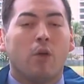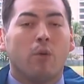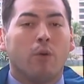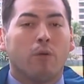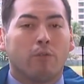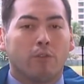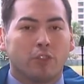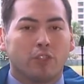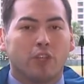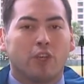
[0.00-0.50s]

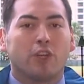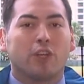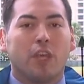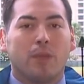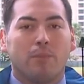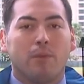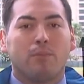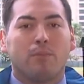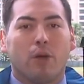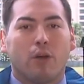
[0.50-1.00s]
we'll for sure
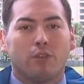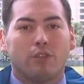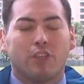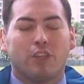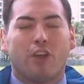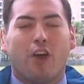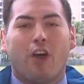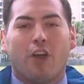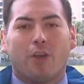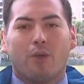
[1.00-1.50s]
keep you
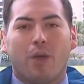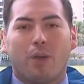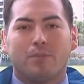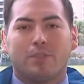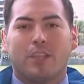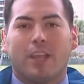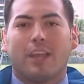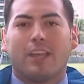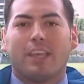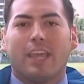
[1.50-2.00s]
posted on our
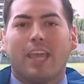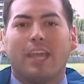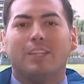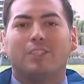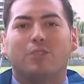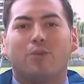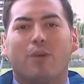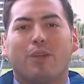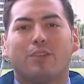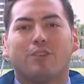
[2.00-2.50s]
website at
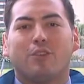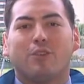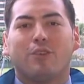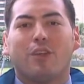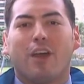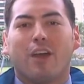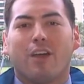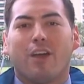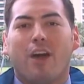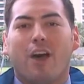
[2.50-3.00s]

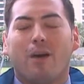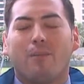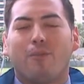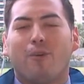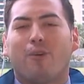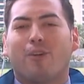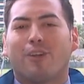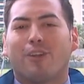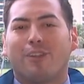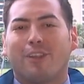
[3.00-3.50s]
khon2.com
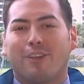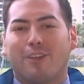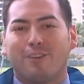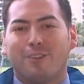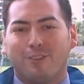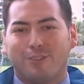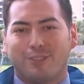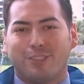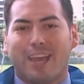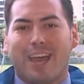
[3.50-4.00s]
or in a later
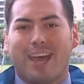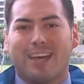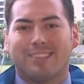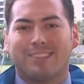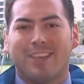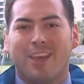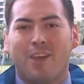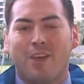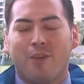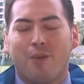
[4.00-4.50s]
newscast.